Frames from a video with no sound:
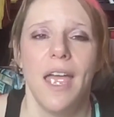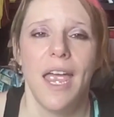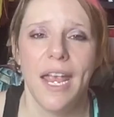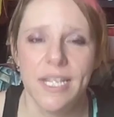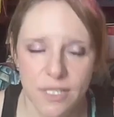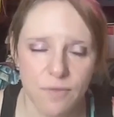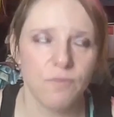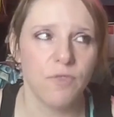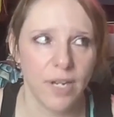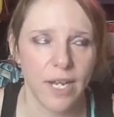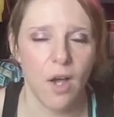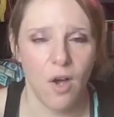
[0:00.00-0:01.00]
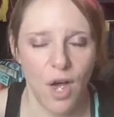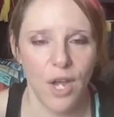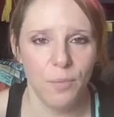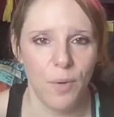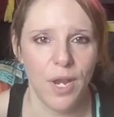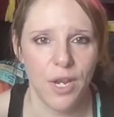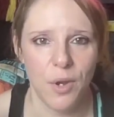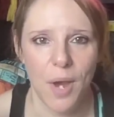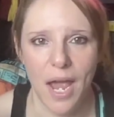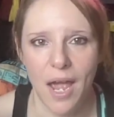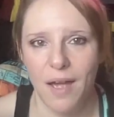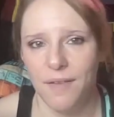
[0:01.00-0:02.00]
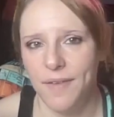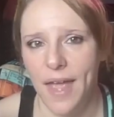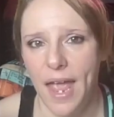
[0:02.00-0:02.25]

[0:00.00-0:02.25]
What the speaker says: It's really hard when you have